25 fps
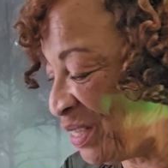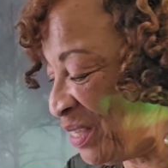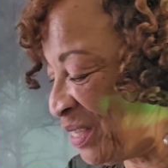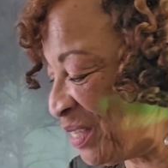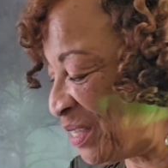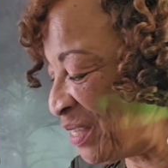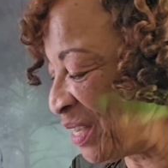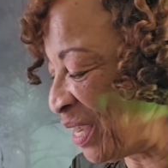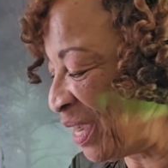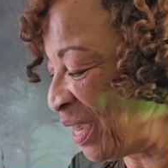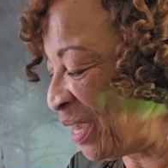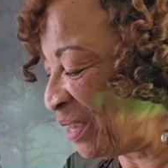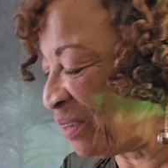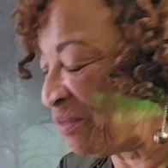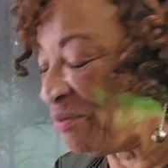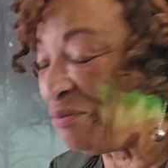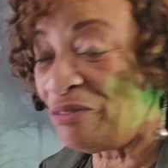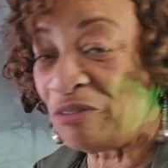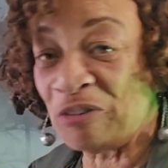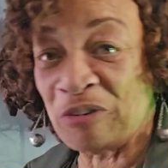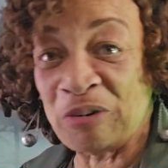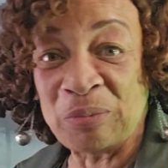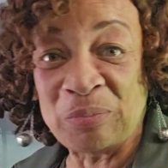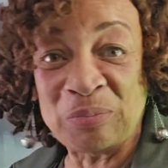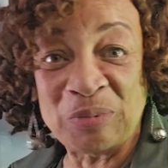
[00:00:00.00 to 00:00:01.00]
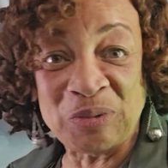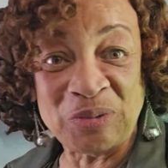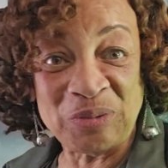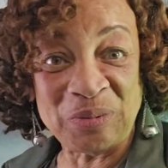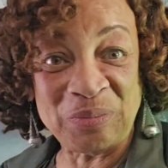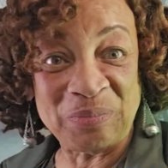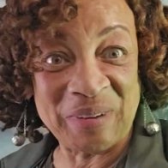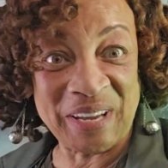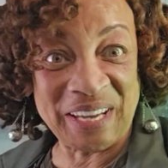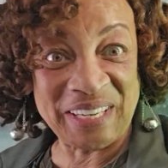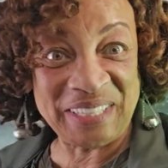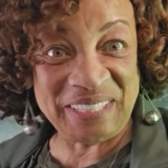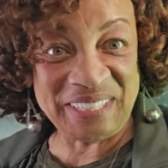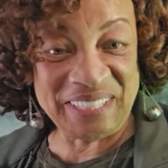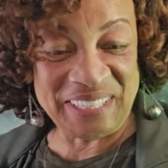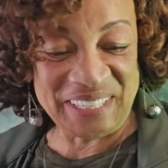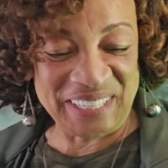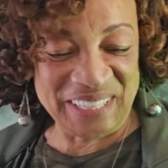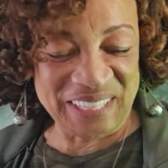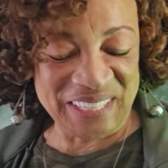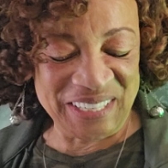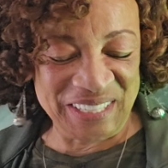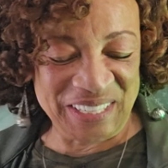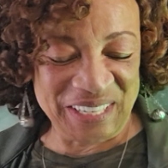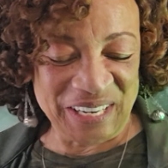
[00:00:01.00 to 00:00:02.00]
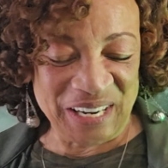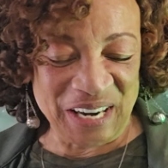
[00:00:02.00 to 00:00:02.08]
It's time for a moon message.